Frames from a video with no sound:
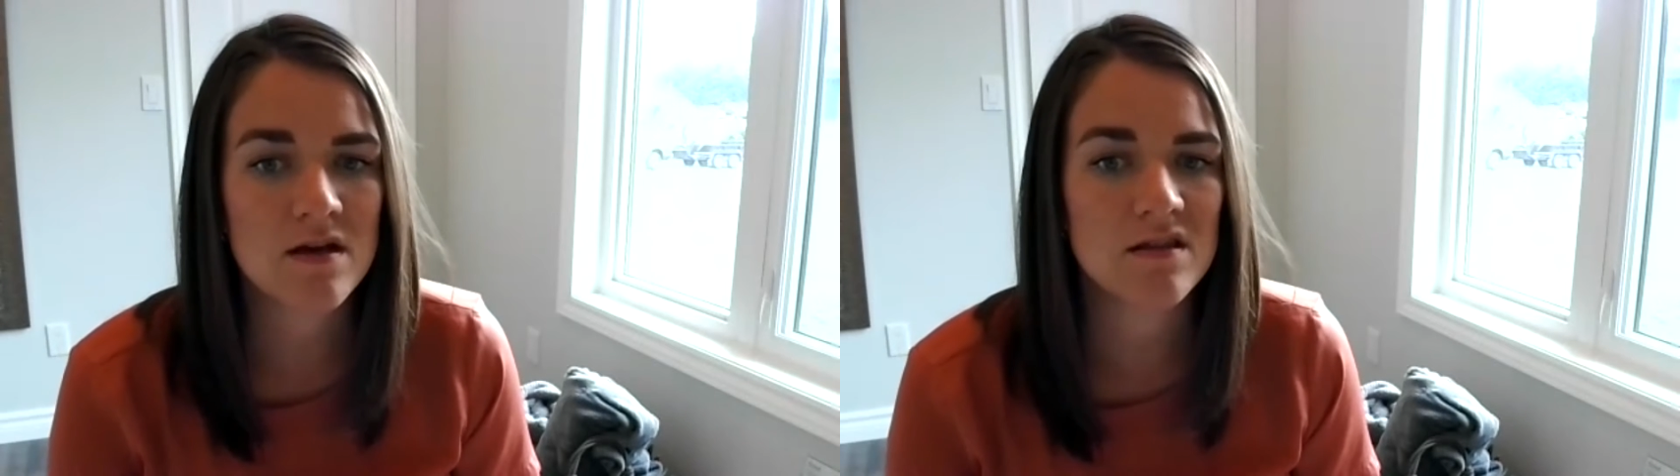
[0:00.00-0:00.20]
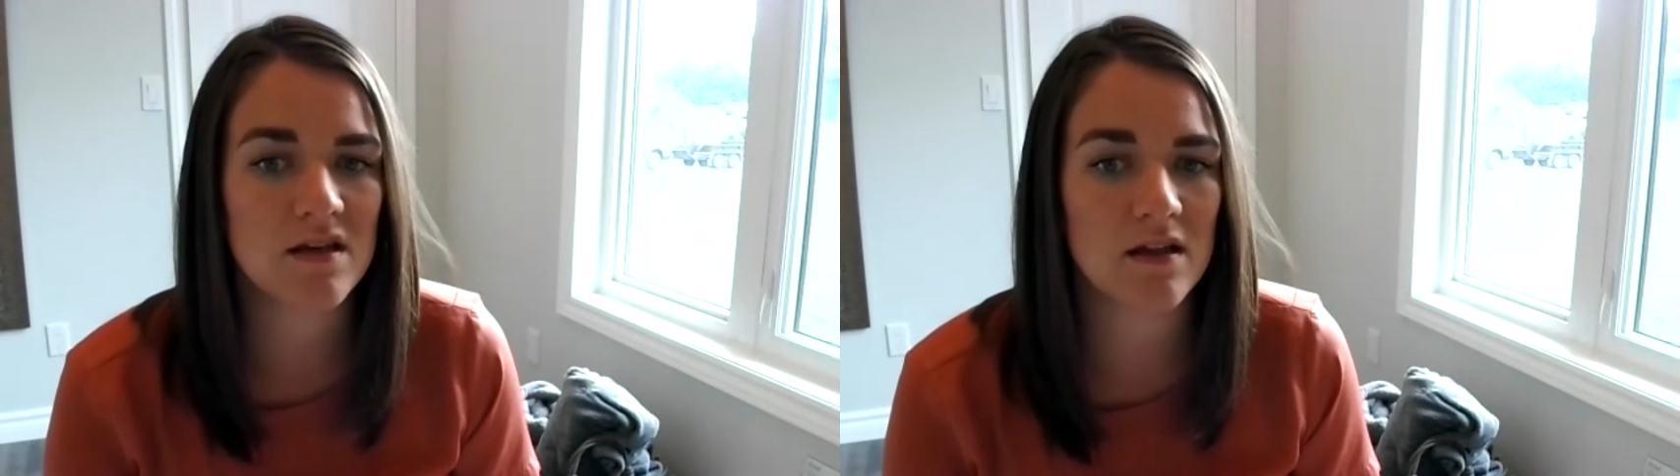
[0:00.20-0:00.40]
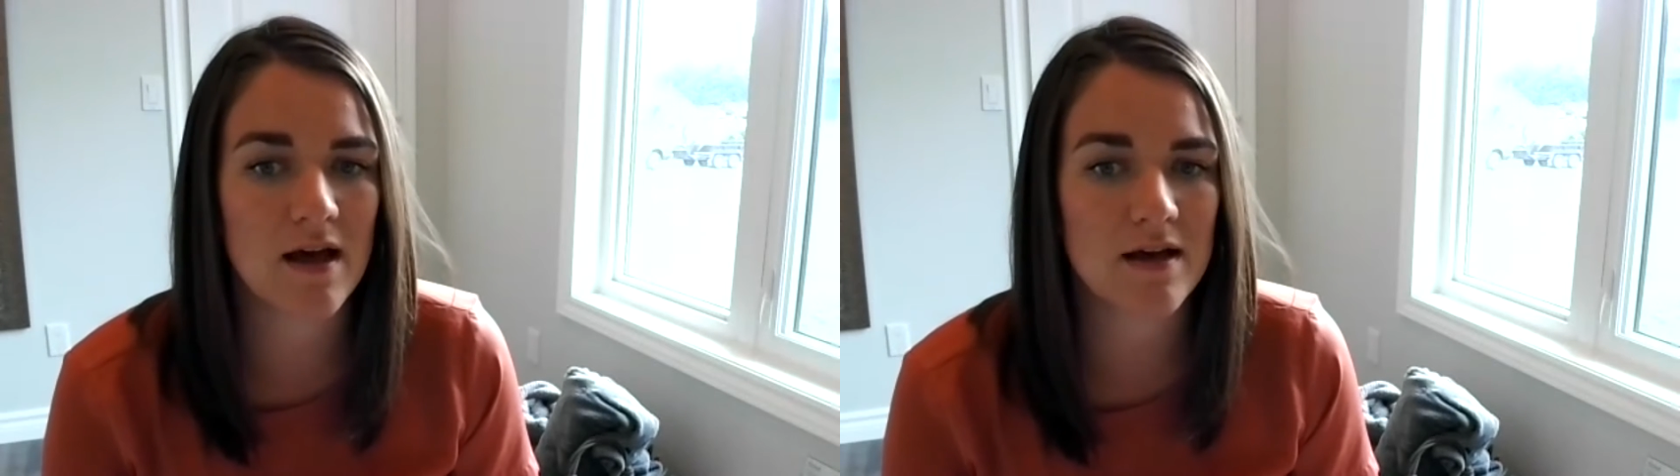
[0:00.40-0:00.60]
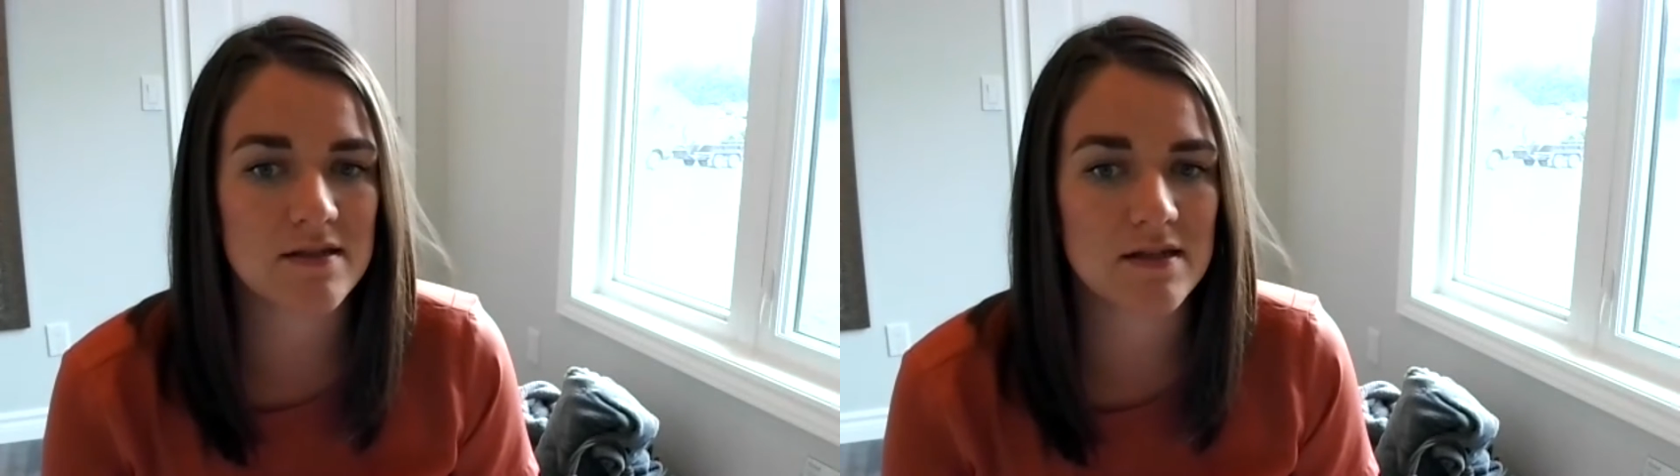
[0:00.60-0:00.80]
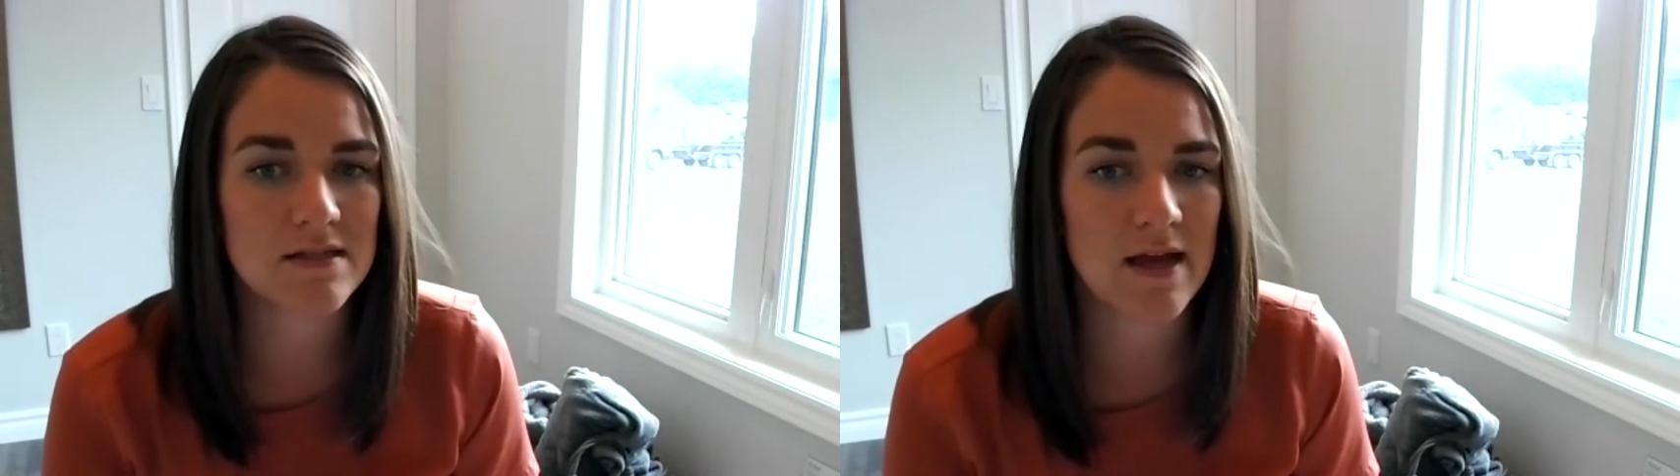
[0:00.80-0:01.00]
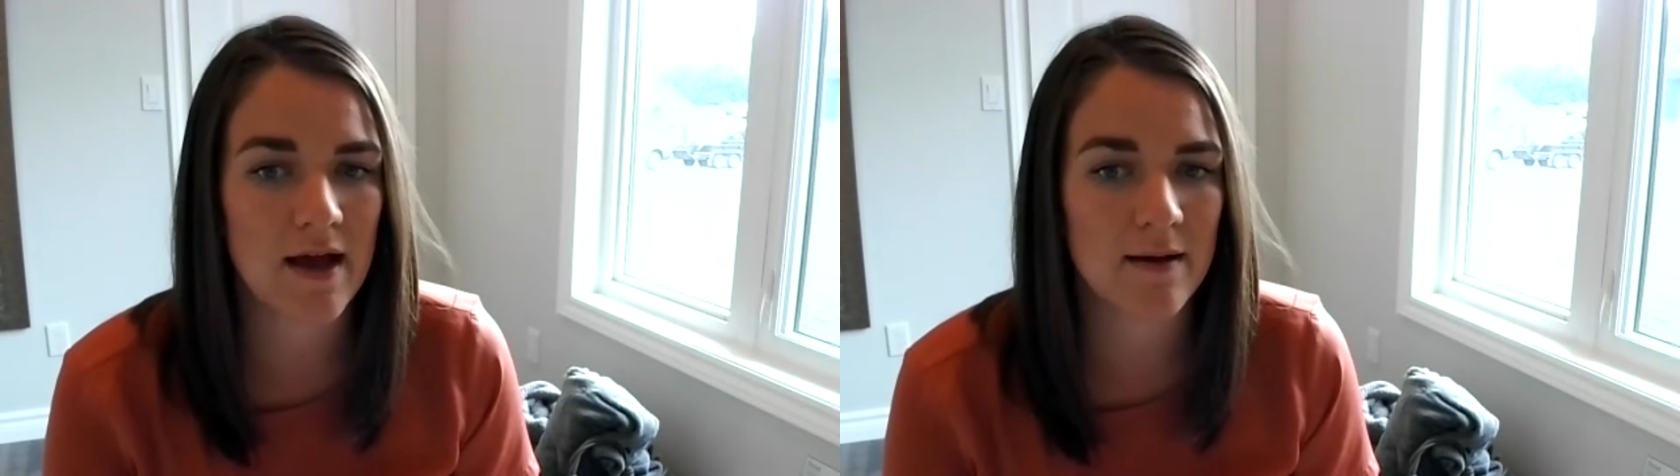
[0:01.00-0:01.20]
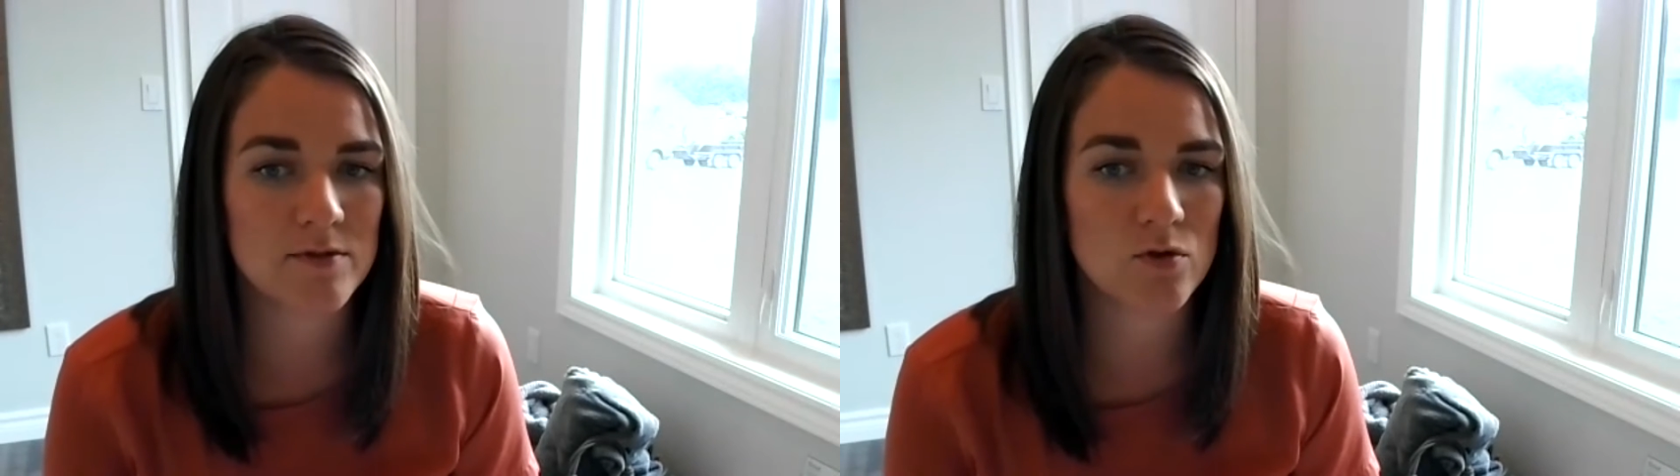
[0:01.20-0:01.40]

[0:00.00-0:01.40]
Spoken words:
the elastic snaps,